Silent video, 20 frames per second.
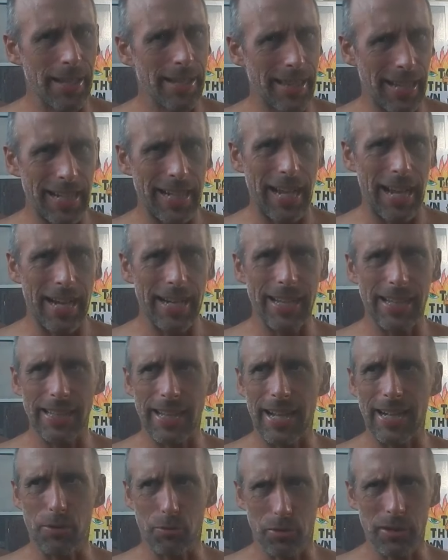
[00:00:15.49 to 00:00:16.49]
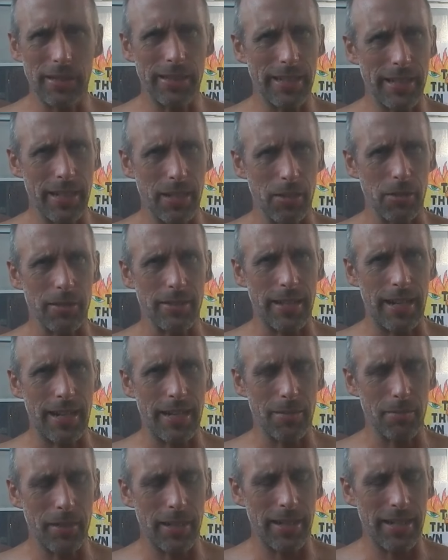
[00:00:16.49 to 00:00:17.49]
that kind of like really
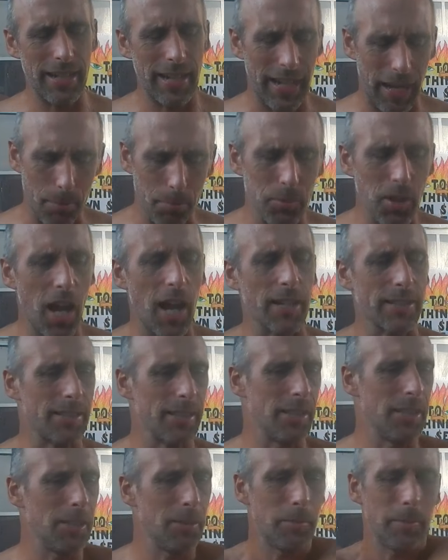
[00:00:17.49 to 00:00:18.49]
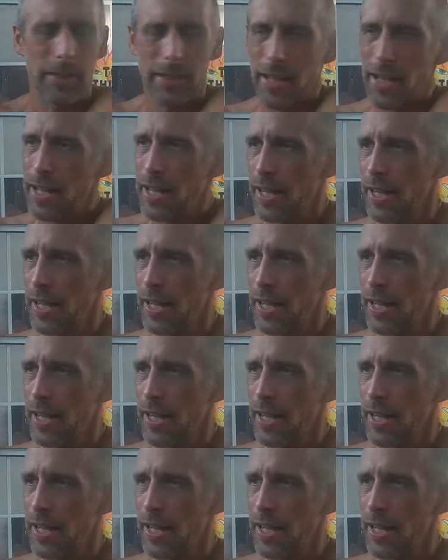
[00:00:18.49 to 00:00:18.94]
irritated me, and I blocked him, and